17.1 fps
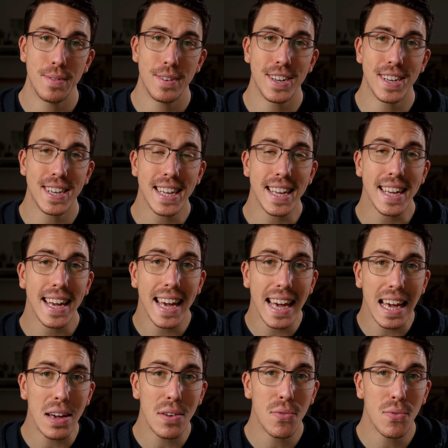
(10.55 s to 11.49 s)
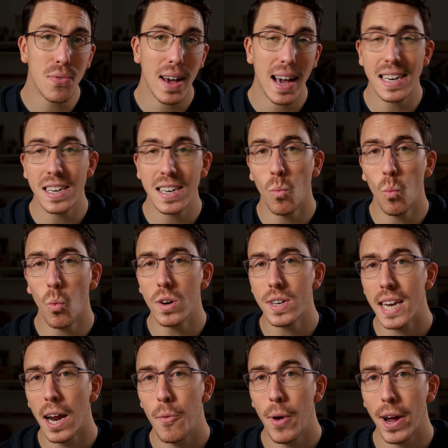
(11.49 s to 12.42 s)
to see if and in
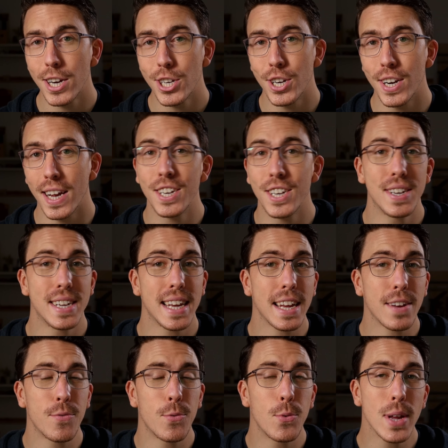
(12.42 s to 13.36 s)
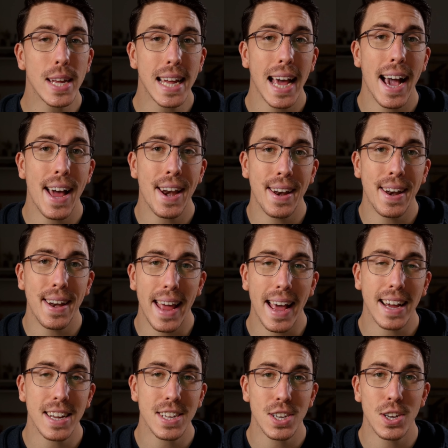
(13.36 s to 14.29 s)
what direction I should take FreeCAD
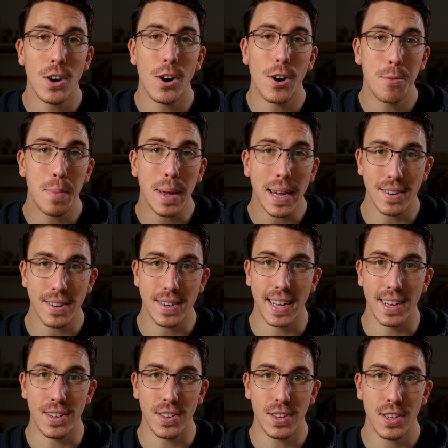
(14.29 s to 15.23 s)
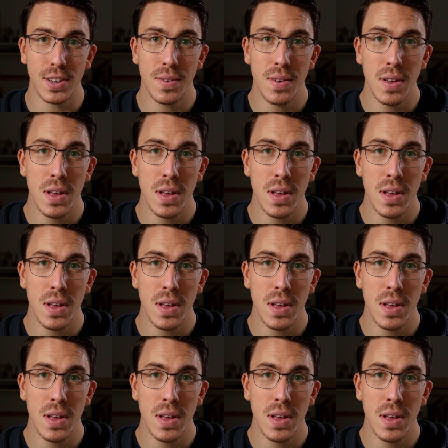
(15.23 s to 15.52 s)
next on Maker Tales.